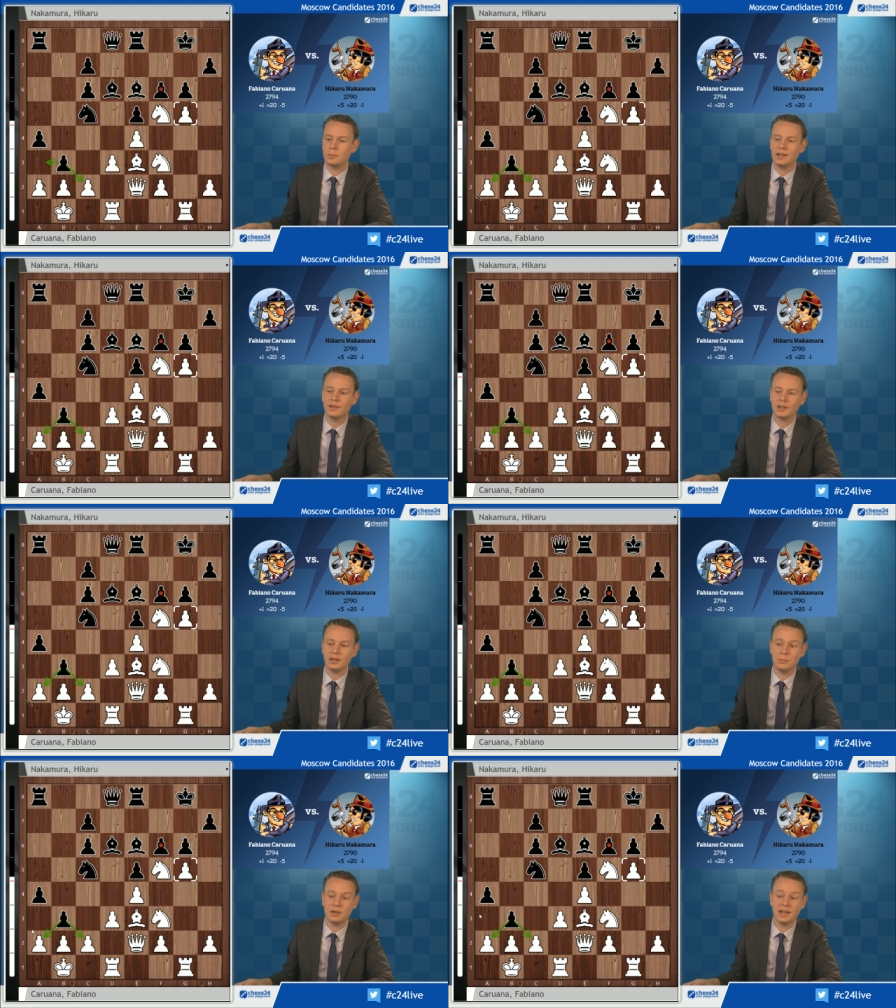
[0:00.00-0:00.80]

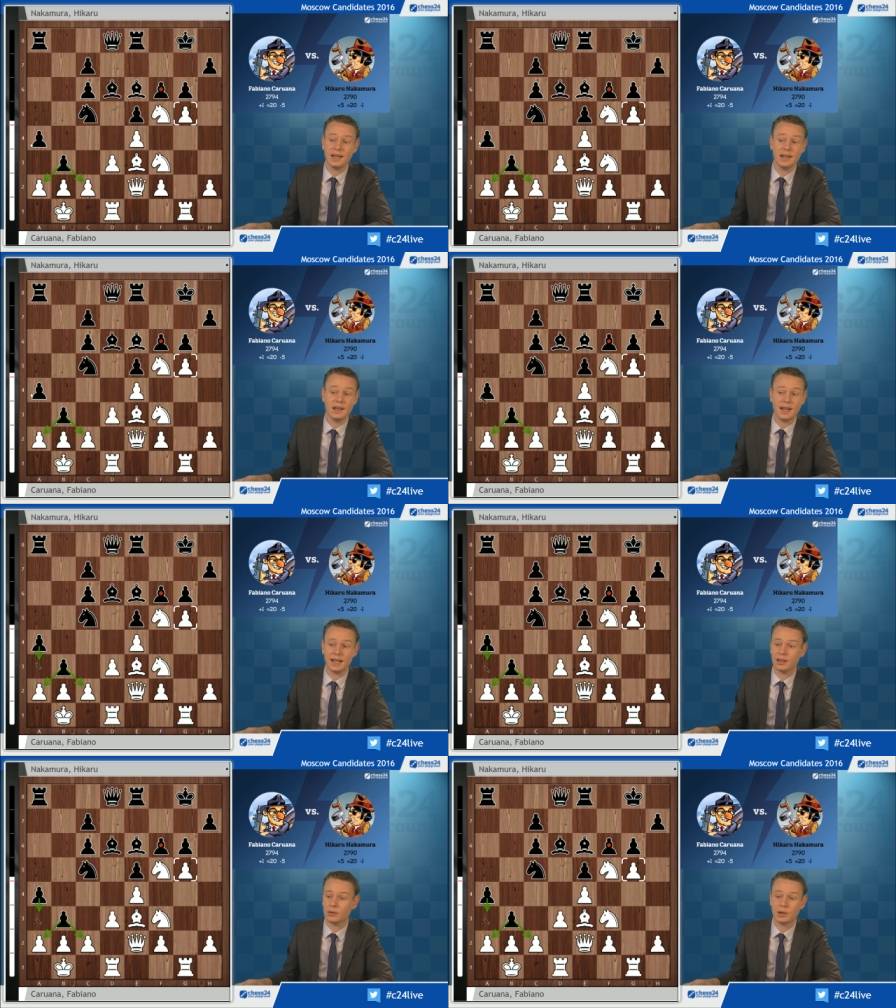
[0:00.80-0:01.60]
BC, BA,
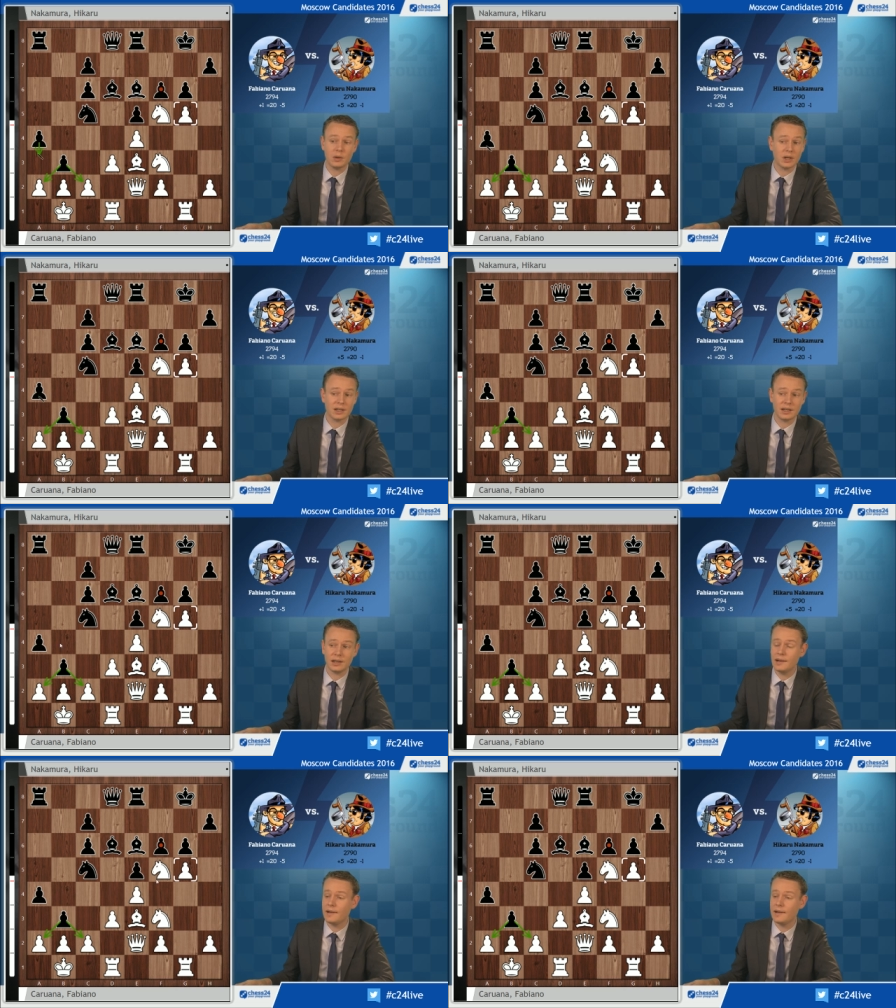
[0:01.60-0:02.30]
A3 one day.